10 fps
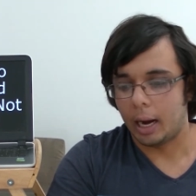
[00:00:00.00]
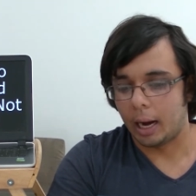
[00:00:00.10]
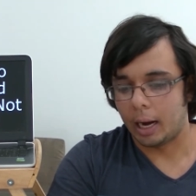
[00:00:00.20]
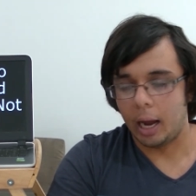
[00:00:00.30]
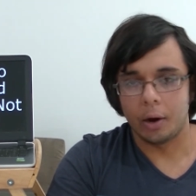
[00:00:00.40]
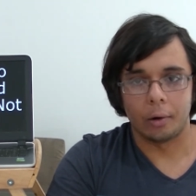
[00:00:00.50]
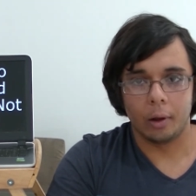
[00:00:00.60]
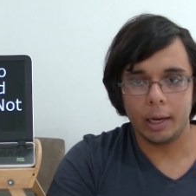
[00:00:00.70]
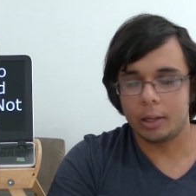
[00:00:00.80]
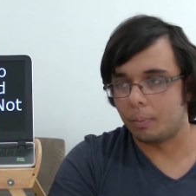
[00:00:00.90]
and I don't
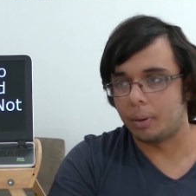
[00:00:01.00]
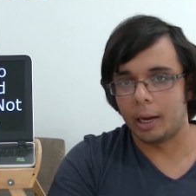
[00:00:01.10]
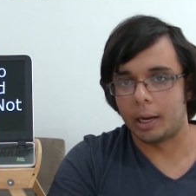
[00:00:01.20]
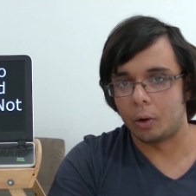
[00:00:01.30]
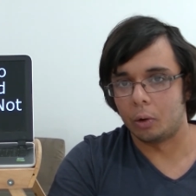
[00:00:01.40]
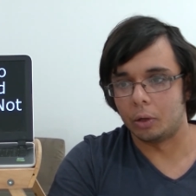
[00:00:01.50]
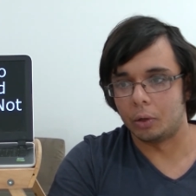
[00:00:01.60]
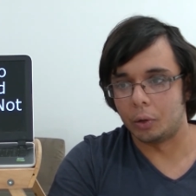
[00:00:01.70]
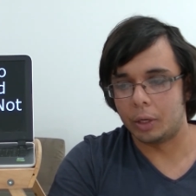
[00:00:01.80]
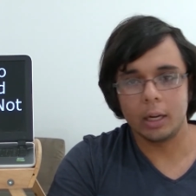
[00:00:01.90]
like them playing Call of
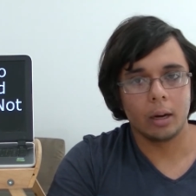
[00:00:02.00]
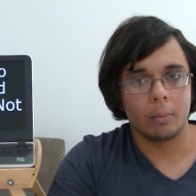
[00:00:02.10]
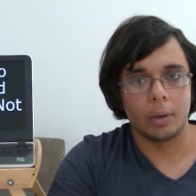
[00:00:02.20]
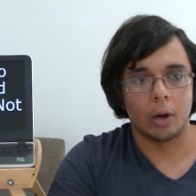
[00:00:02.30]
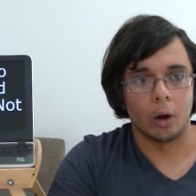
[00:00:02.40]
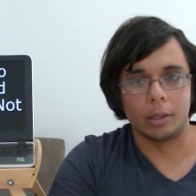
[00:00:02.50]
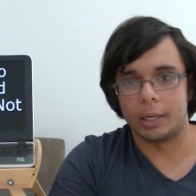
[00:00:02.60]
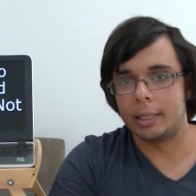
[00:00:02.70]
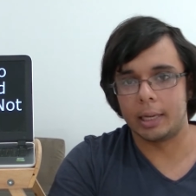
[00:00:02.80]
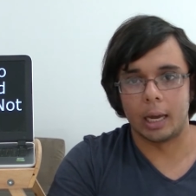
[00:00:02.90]
Duty because
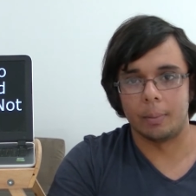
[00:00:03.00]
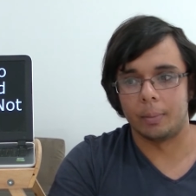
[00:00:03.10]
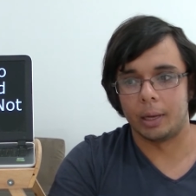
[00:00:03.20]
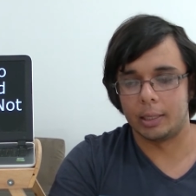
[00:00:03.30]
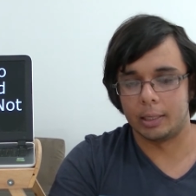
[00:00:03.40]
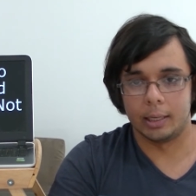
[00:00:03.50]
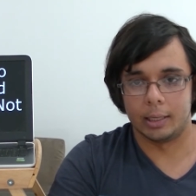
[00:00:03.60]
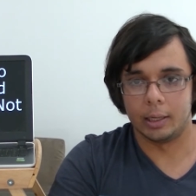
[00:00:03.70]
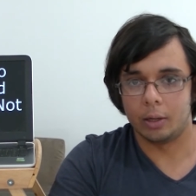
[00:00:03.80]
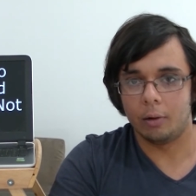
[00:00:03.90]
it's, m it's, a, it's
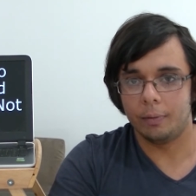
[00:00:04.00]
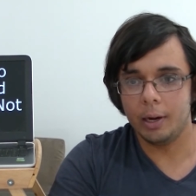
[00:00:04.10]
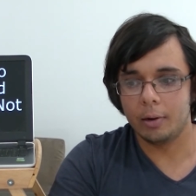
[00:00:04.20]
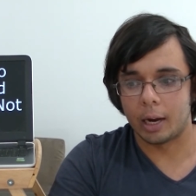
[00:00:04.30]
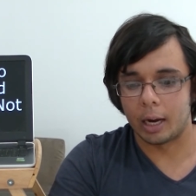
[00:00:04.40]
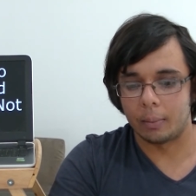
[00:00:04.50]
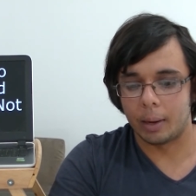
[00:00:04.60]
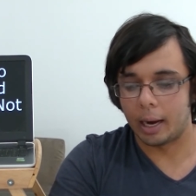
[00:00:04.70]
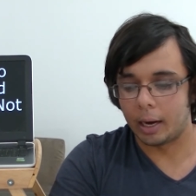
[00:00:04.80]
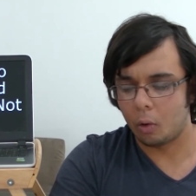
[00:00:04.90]
an adult video game.
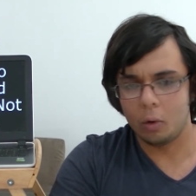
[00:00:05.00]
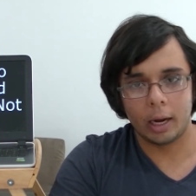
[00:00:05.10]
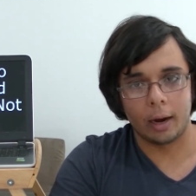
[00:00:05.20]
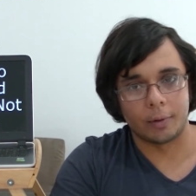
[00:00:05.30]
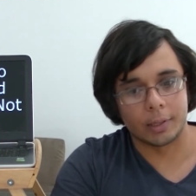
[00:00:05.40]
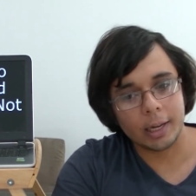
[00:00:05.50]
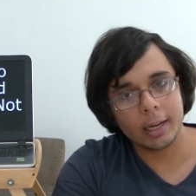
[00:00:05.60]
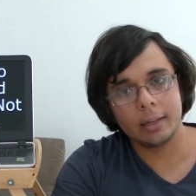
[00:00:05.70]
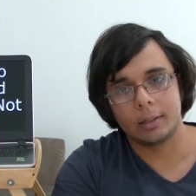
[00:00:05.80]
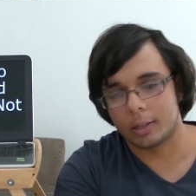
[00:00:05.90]
And all I have to
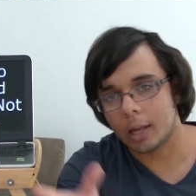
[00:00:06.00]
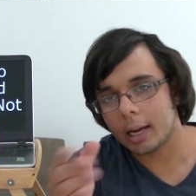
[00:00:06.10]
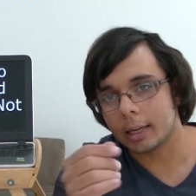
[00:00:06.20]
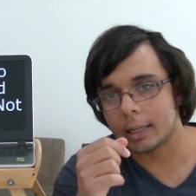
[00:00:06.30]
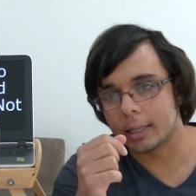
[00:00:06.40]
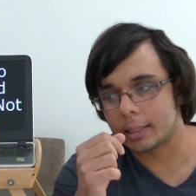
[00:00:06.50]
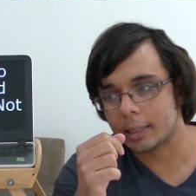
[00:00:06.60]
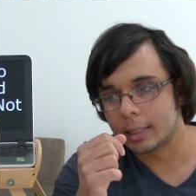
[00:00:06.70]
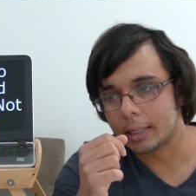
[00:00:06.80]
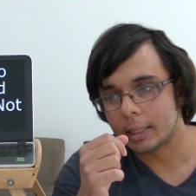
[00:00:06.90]
say to that
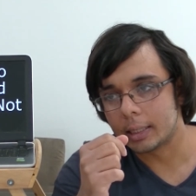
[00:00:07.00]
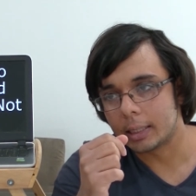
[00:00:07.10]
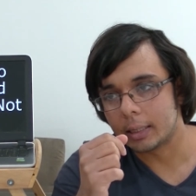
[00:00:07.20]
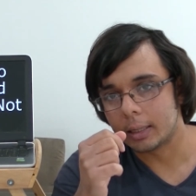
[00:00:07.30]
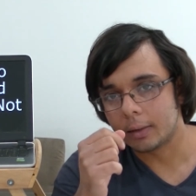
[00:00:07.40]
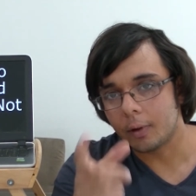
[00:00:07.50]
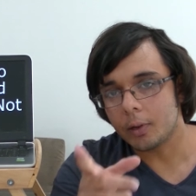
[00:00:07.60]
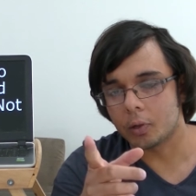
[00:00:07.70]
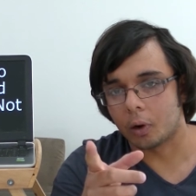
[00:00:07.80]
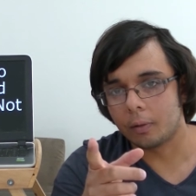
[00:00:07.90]
is,
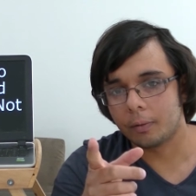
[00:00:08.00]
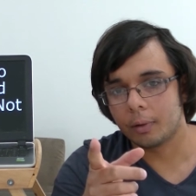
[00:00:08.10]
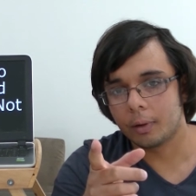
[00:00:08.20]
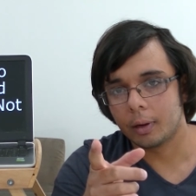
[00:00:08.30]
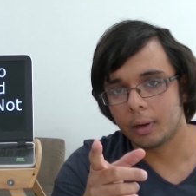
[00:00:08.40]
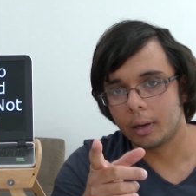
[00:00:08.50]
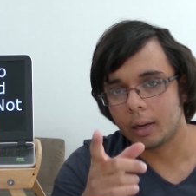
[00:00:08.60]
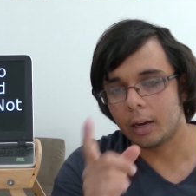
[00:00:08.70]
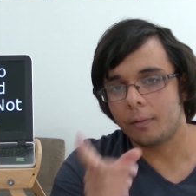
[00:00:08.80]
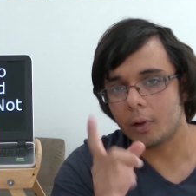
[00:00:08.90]
first off,
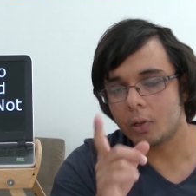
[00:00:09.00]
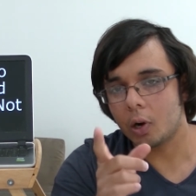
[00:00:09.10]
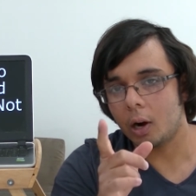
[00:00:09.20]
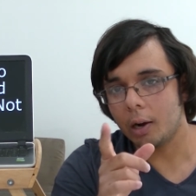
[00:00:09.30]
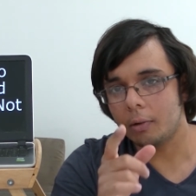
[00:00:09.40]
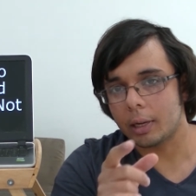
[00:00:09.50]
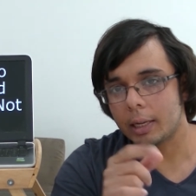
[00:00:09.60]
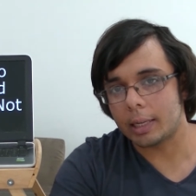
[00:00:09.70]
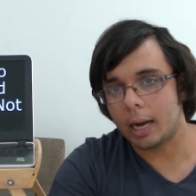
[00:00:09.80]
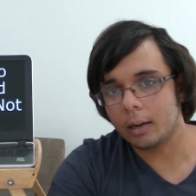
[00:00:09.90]
if your child
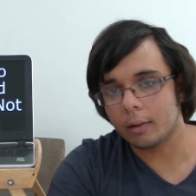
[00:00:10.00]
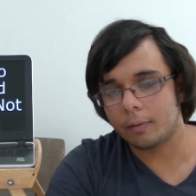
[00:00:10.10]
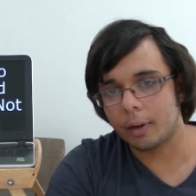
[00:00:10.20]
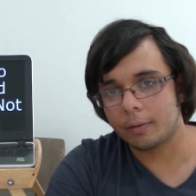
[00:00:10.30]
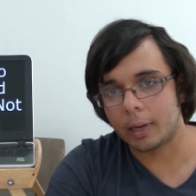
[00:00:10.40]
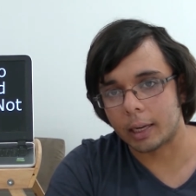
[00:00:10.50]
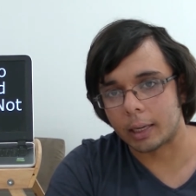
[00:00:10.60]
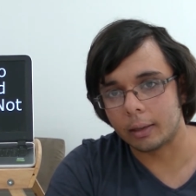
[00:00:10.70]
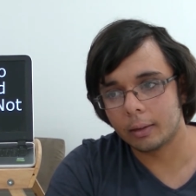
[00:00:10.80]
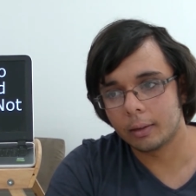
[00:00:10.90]
is under
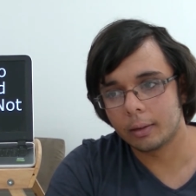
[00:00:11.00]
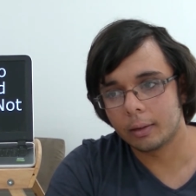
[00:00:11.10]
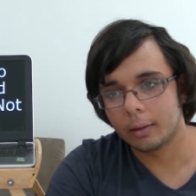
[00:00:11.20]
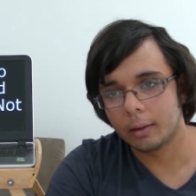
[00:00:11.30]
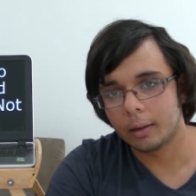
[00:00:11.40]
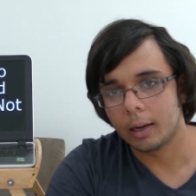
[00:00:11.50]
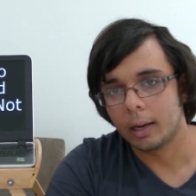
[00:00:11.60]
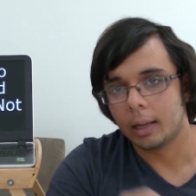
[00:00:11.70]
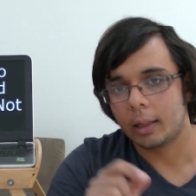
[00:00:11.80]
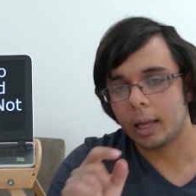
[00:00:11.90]
15,
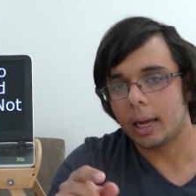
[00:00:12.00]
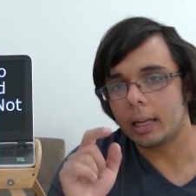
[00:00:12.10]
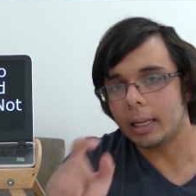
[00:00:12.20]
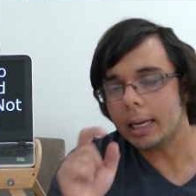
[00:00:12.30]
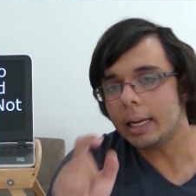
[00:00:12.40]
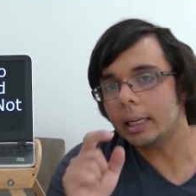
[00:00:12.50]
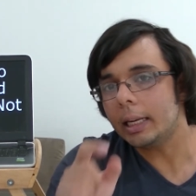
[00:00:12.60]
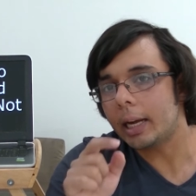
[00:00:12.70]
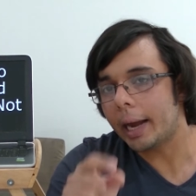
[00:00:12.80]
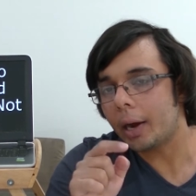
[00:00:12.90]
they legally
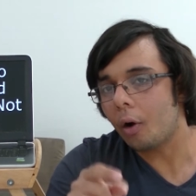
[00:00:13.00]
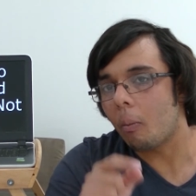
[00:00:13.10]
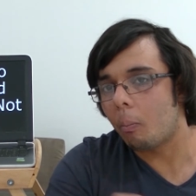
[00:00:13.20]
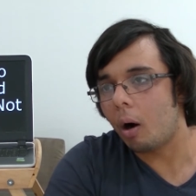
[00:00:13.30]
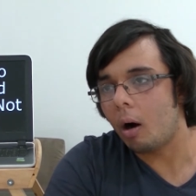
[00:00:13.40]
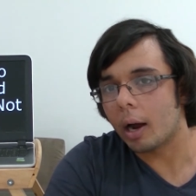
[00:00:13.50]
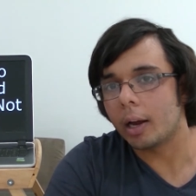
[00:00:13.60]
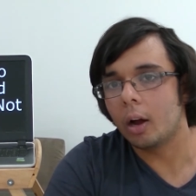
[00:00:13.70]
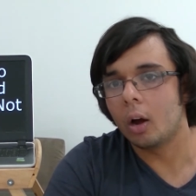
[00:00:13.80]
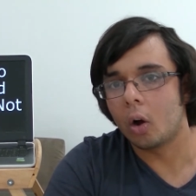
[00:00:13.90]
cannot buy
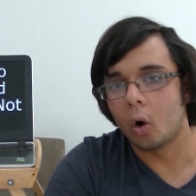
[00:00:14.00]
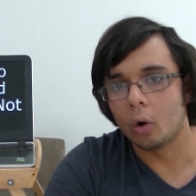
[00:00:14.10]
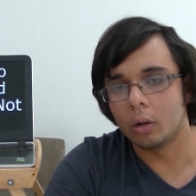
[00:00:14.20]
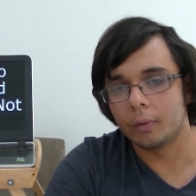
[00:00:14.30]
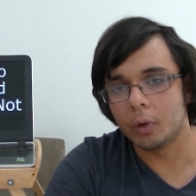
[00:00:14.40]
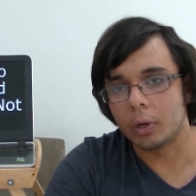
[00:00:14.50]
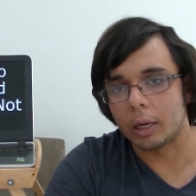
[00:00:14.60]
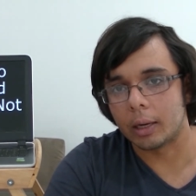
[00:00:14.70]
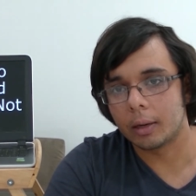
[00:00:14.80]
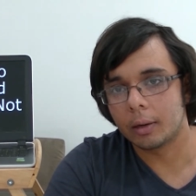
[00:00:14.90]
Call of Duty.